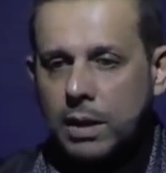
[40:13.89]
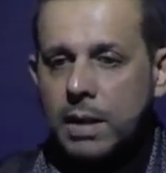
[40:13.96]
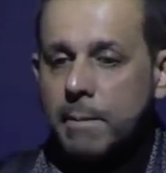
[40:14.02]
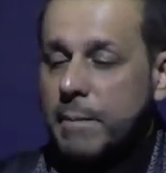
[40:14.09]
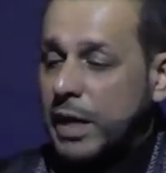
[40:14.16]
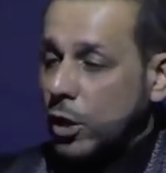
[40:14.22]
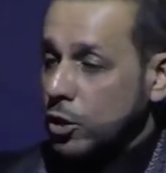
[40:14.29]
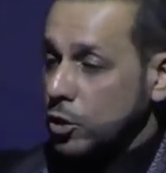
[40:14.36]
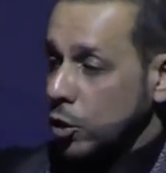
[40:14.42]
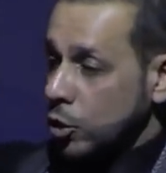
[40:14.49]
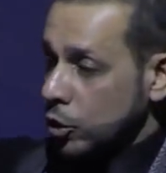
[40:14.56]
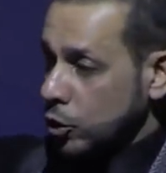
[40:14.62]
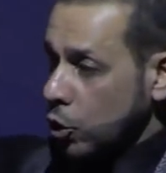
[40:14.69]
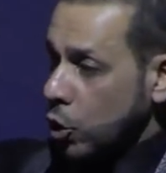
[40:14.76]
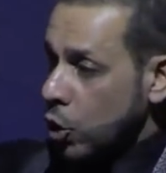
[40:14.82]
Because
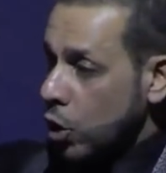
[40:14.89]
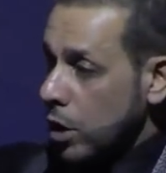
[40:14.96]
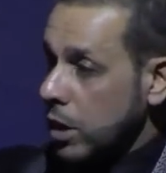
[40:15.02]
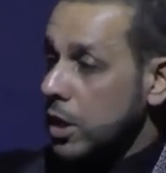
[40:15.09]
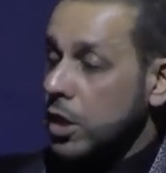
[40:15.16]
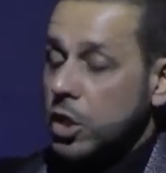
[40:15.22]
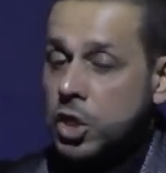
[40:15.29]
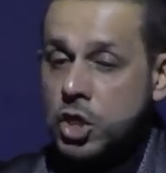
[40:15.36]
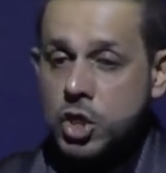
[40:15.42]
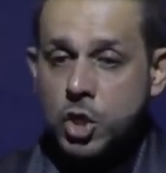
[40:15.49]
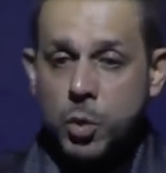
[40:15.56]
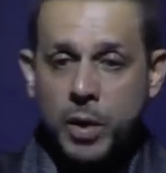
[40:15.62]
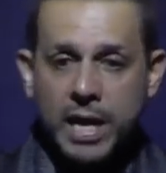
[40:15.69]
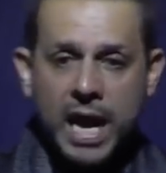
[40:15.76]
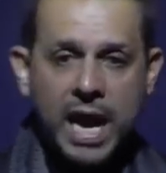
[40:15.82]
usul, you
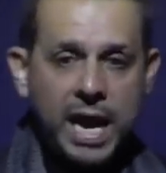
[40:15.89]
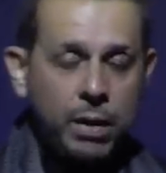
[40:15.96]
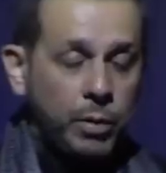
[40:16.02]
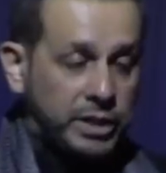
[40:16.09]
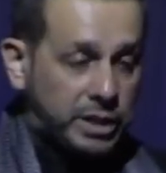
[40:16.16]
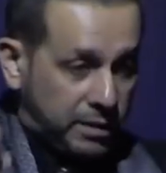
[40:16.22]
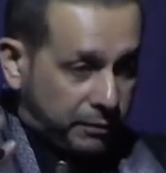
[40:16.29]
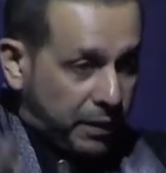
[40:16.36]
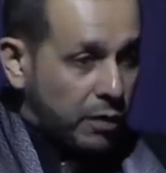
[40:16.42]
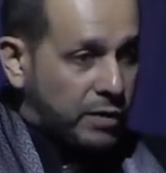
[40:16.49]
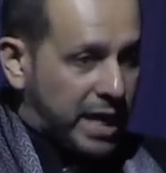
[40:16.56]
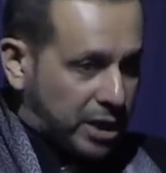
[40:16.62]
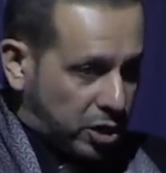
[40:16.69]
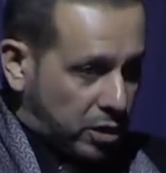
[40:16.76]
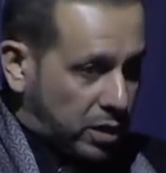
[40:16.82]
and I, which is
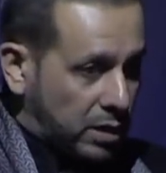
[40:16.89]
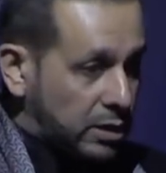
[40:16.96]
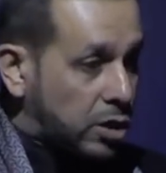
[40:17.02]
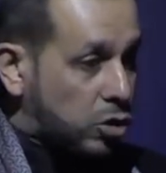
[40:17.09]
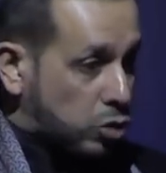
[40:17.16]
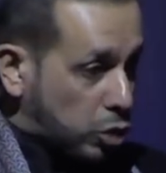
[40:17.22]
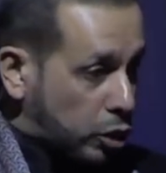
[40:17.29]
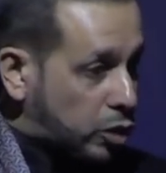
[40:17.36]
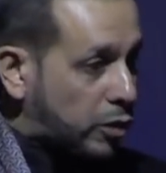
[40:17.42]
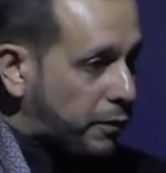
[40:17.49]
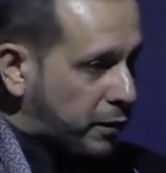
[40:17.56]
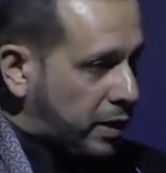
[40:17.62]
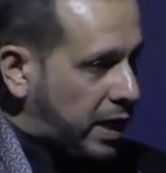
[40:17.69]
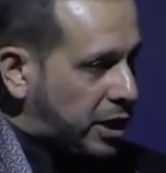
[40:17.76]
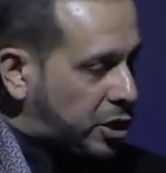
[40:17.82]
foundational, the roots of
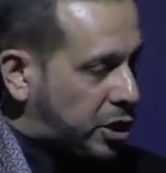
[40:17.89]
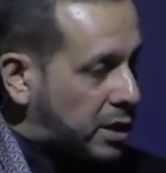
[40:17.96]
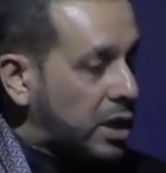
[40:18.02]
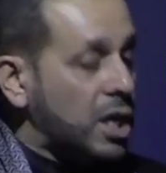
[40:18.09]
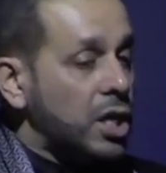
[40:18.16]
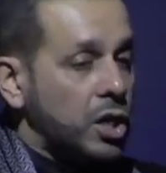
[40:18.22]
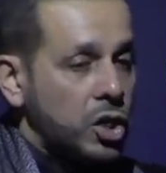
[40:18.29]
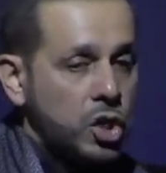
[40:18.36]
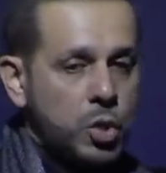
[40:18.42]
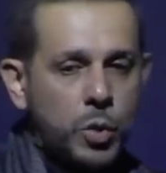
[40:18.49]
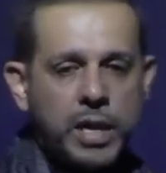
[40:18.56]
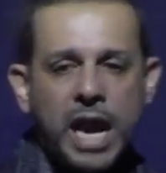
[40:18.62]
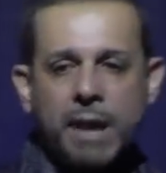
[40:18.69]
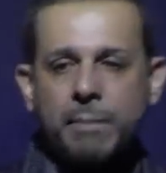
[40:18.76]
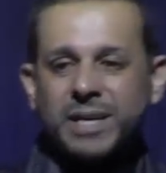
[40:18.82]
religion, you and
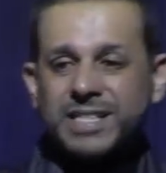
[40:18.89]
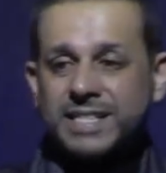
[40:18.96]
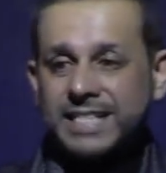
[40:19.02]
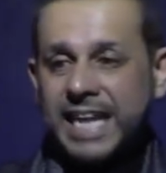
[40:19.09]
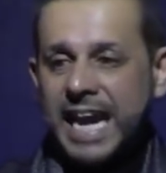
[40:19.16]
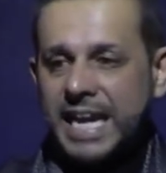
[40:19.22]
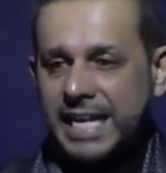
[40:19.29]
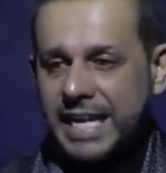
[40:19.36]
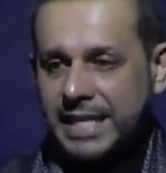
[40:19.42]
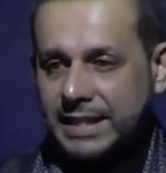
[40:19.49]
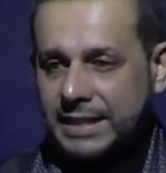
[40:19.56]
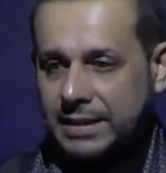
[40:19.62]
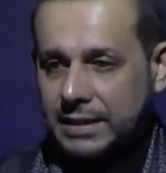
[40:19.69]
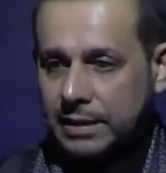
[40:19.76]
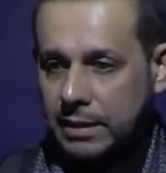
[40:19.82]
I must gain it
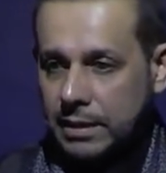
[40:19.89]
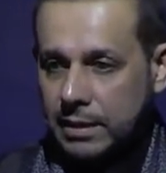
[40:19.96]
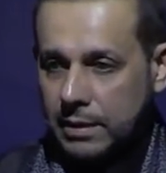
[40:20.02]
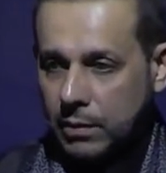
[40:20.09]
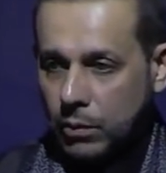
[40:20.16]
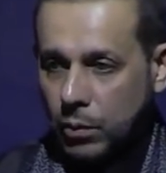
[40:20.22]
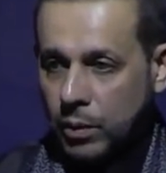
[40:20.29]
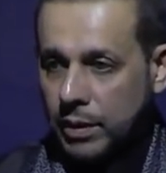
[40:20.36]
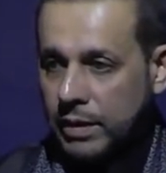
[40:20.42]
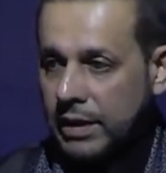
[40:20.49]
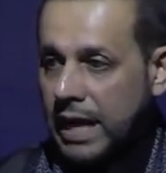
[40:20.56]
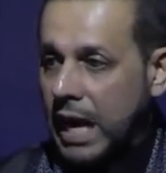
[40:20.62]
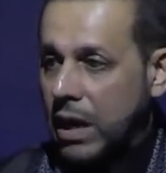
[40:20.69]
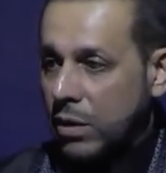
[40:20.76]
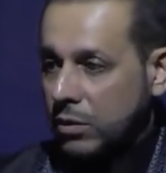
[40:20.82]

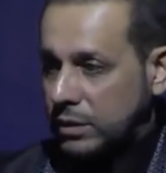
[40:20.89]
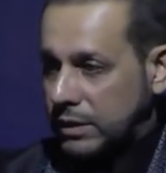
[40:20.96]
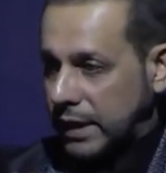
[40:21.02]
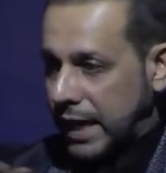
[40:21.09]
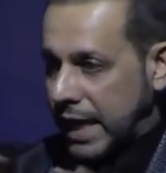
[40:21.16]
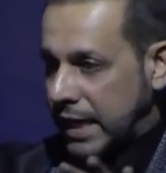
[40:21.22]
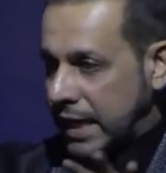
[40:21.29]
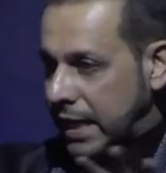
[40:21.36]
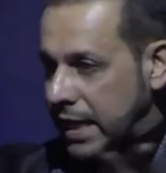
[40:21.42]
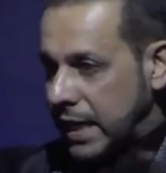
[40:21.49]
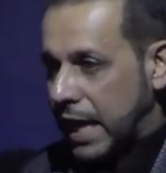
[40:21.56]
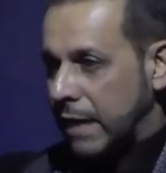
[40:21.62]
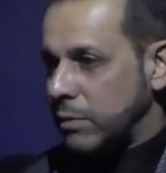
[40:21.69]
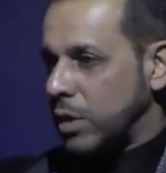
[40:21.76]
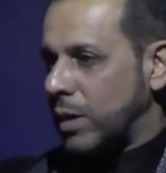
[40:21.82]
without any
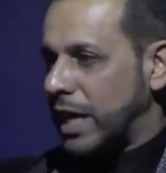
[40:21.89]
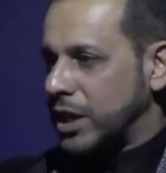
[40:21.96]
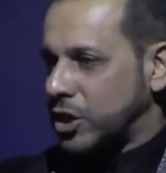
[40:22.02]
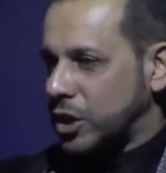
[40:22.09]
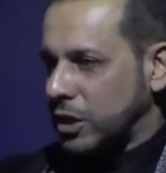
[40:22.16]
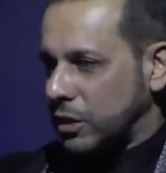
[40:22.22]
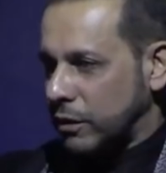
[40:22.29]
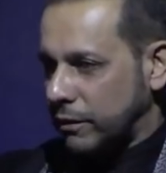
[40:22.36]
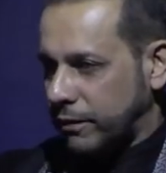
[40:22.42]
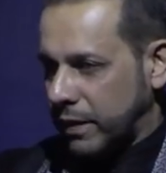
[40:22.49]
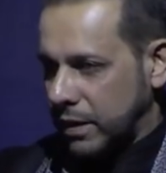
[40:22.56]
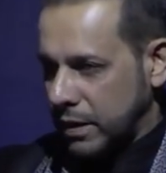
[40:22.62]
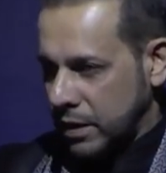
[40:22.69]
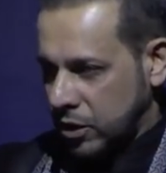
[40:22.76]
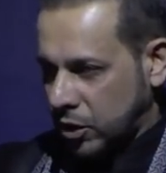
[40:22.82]
emulation of
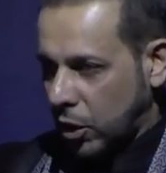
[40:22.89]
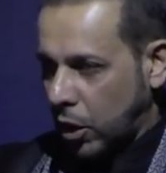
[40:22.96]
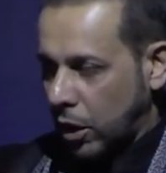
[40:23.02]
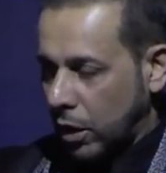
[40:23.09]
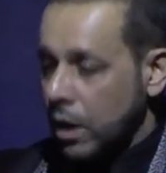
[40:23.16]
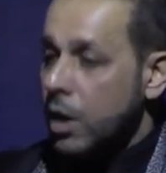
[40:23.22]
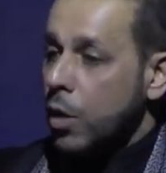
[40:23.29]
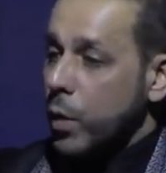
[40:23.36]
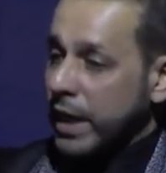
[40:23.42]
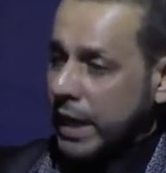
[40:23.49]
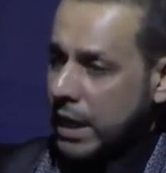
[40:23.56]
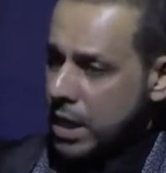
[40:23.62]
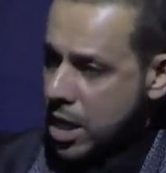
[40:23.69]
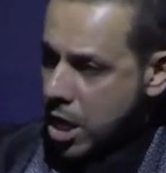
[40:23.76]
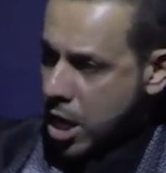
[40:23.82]
a scholar. We
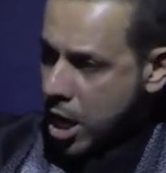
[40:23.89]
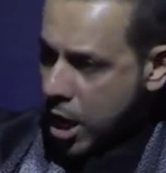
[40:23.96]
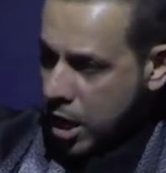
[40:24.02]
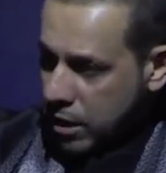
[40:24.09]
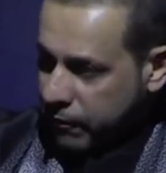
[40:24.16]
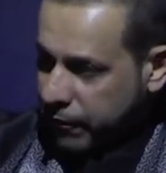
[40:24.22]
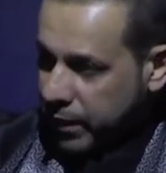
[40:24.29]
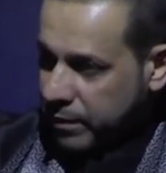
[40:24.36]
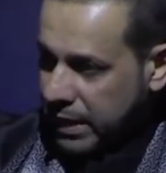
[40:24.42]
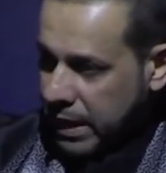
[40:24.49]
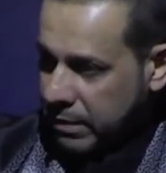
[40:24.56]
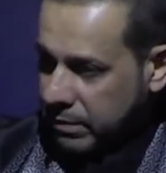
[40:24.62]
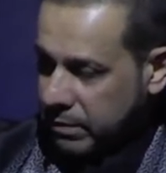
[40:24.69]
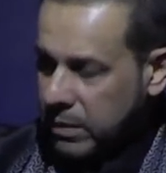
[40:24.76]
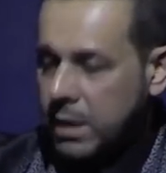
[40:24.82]
can learn from
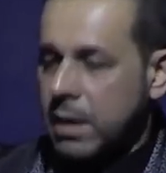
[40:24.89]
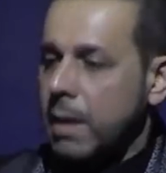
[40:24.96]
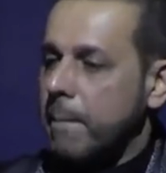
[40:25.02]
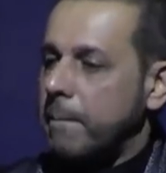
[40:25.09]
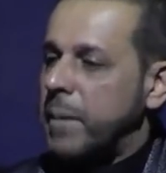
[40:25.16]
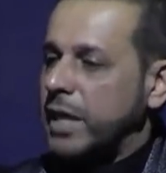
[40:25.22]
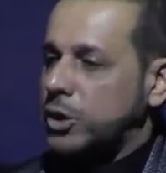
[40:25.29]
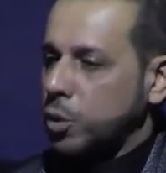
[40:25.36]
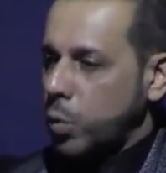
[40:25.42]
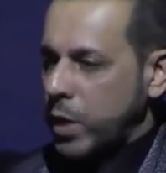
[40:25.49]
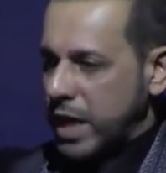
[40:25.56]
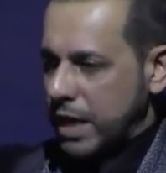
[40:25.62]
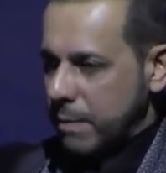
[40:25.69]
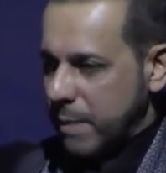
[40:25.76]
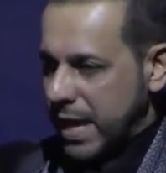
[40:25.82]
them, but
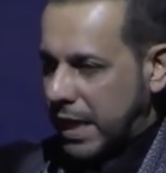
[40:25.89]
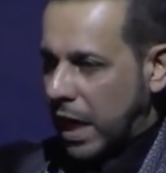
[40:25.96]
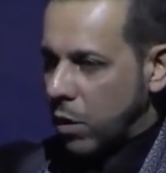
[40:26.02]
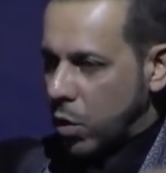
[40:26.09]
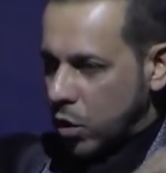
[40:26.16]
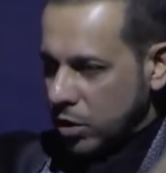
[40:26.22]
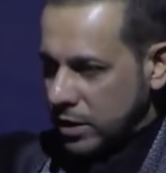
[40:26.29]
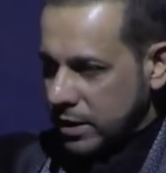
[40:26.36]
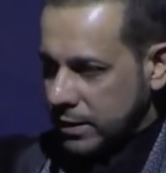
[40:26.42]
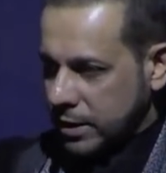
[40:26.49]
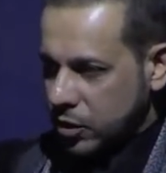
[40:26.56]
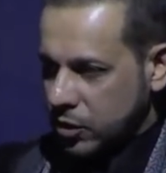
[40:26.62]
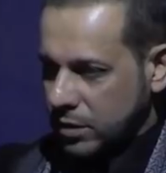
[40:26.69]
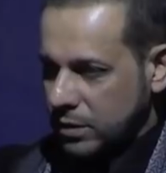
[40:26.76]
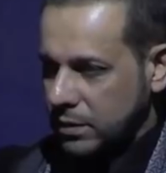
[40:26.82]
we make our own
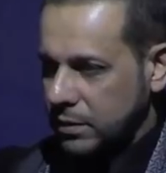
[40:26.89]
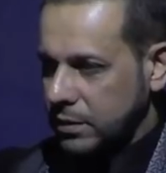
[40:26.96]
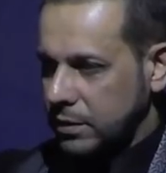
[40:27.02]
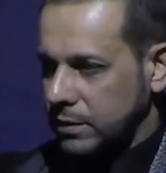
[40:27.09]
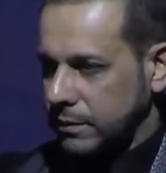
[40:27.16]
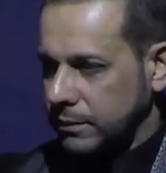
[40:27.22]
decisions.